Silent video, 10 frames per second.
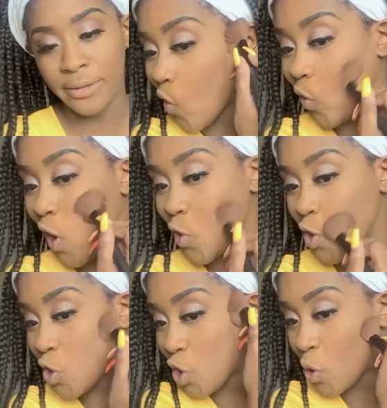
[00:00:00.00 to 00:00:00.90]
And I
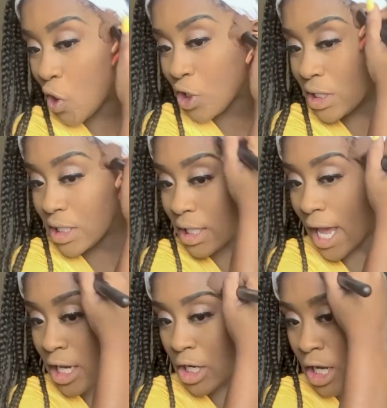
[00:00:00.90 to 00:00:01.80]
just do a
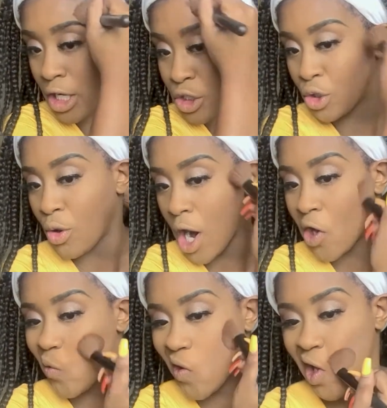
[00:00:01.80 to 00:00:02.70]
slight contour. I
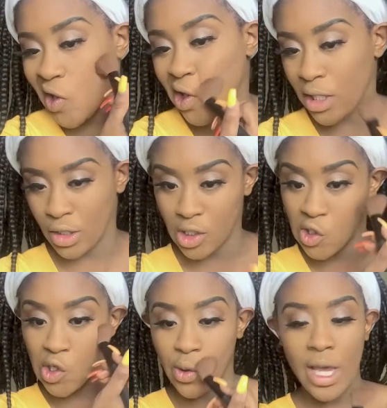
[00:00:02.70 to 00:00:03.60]
don't want anything
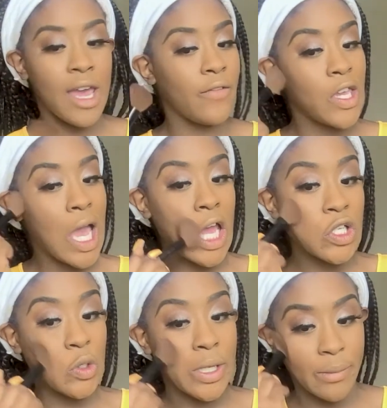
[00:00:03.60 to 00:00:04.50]
too heavy. I
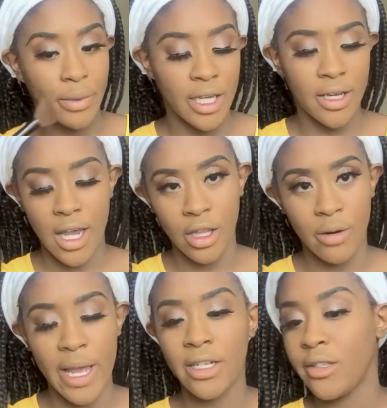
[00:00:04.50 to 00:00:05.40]
just want to bring color
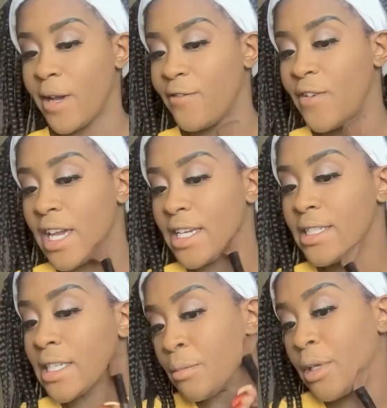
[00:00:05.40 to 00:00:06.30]
back to my
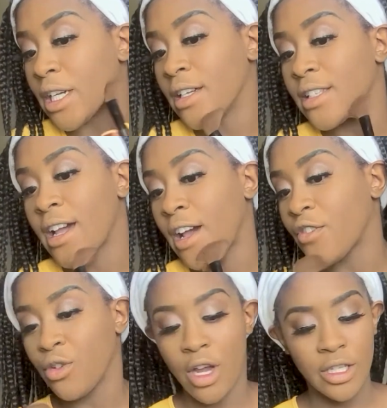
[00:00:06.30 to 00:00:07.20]
face because
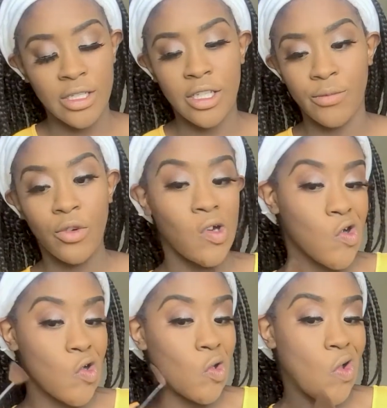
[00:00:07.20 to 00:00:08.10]
after all, this is more
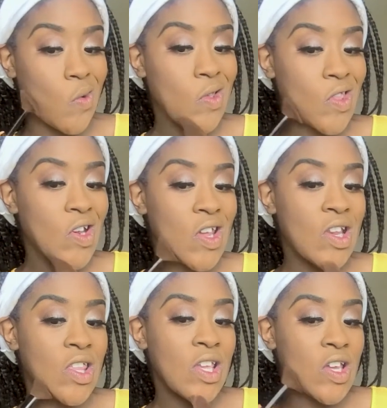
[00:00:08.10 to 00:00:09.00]
glowy than
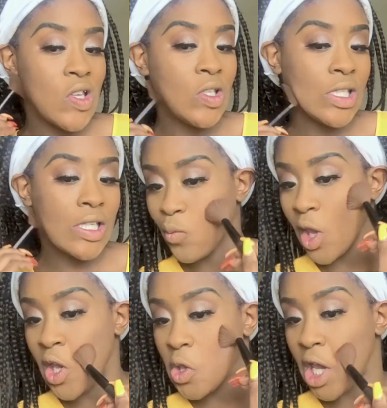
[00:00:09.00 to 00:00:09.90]
anything else.
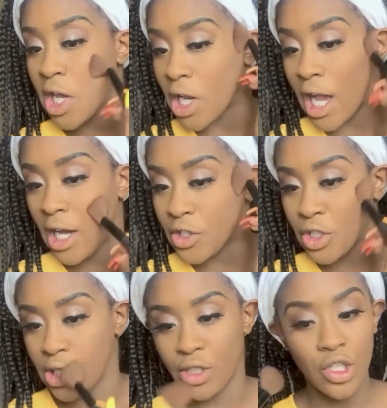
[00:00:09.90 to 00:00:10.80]
And then I'll
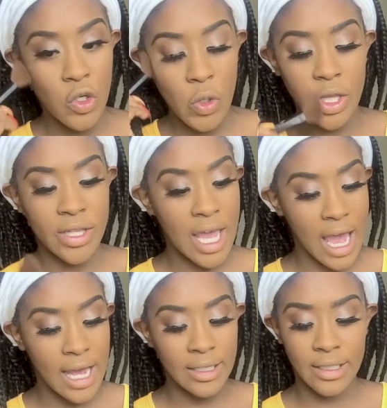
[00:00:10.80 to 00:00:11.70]
just do
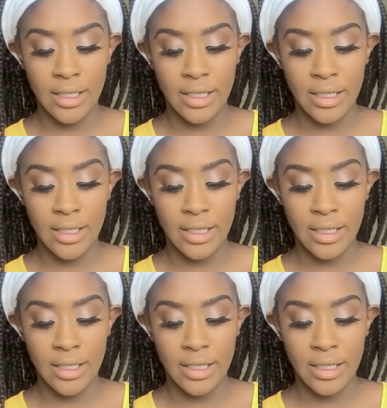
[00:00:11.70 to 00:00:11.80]
that.